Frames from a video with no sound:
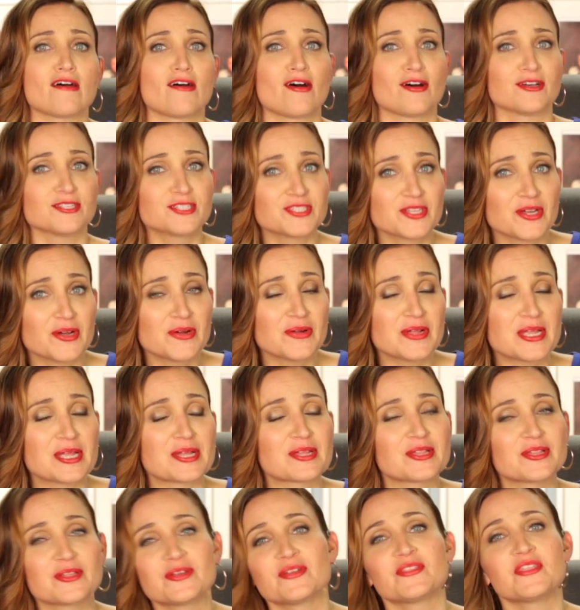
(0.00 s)
Also,
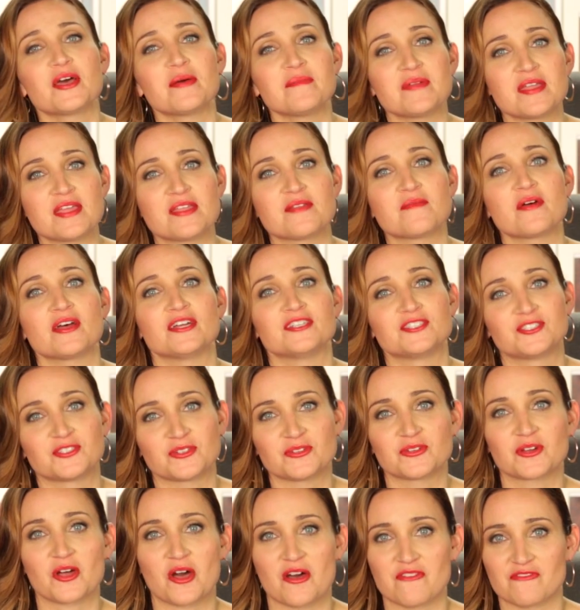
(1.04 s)
include them in
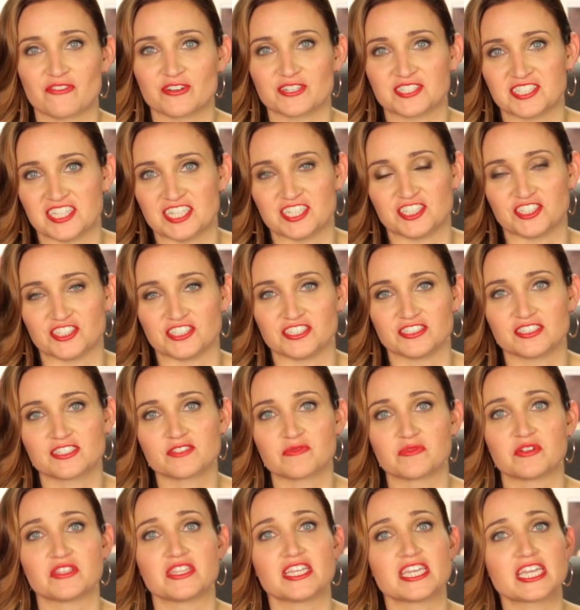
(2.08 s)
adult conversations.
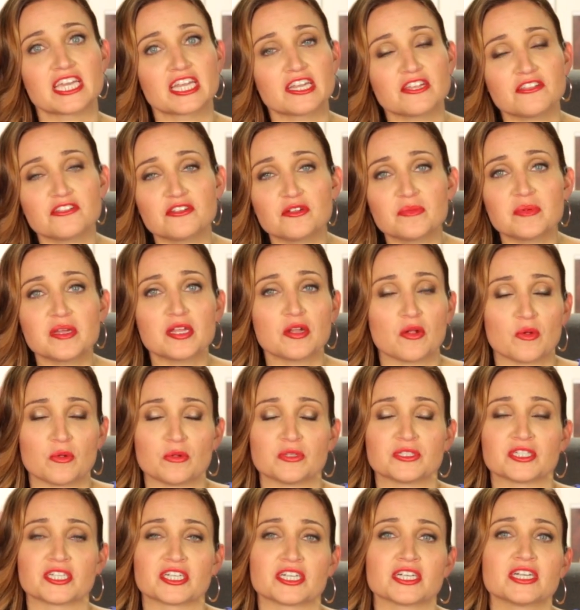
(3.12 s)
When they get a little bit
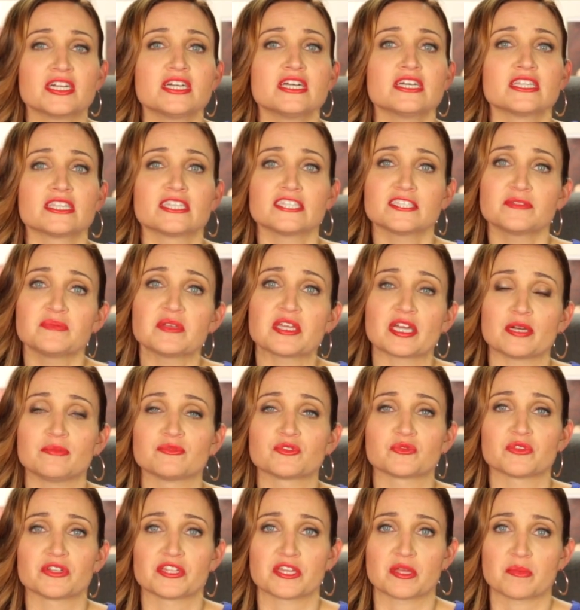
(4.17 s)
older, this
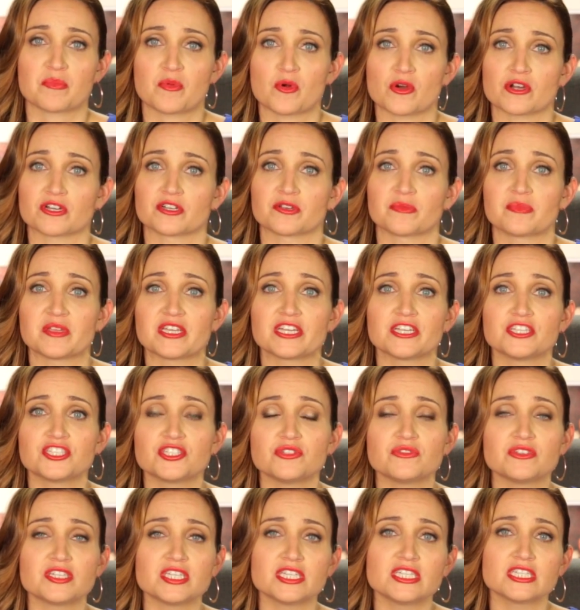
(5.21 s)
becomes really important because
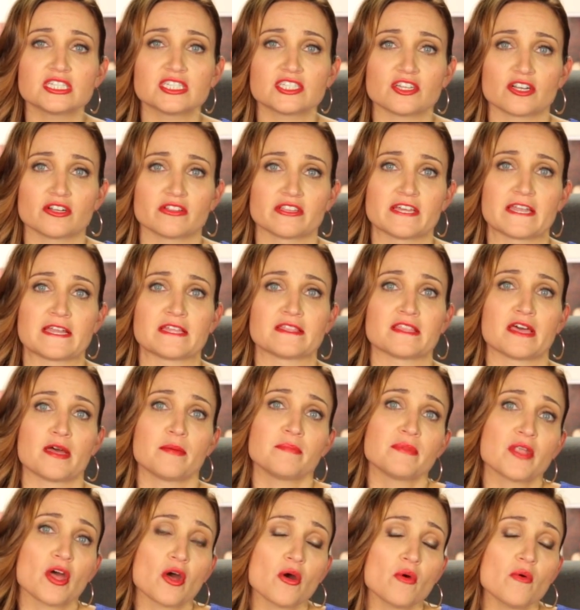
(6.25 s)
you need to start letting
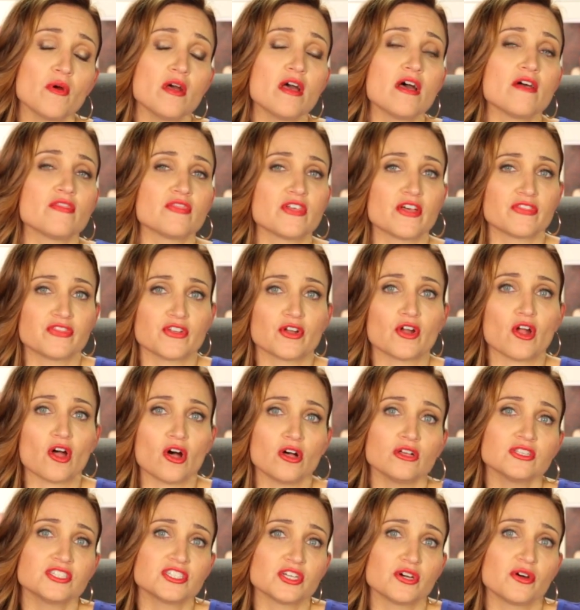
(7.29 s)
them know that they're
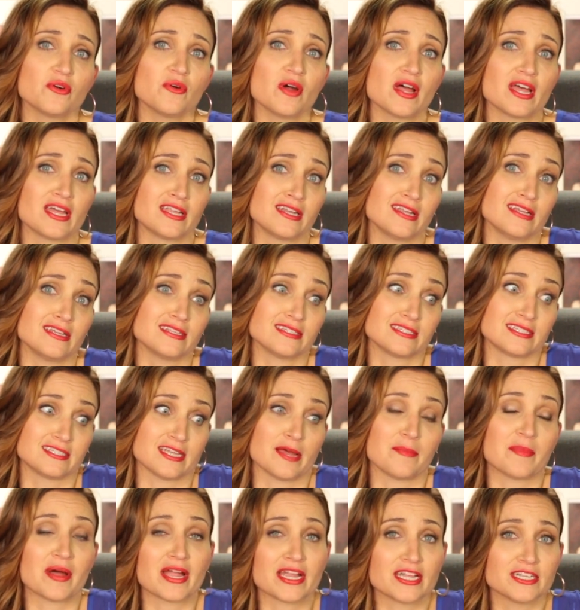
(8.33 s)
also an
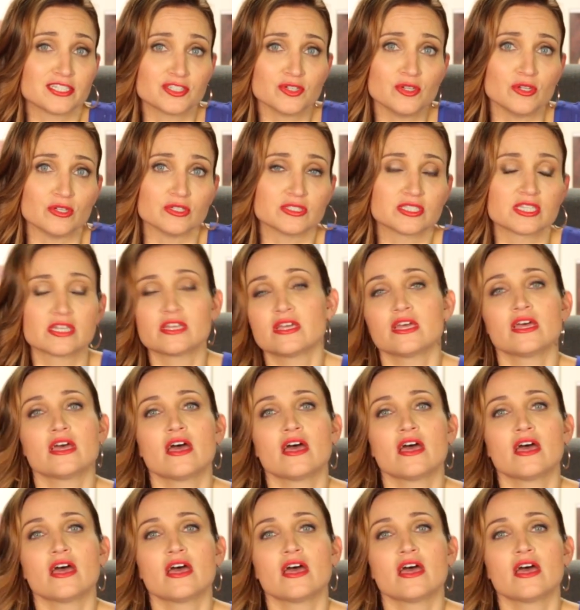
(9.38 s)
semi-adult.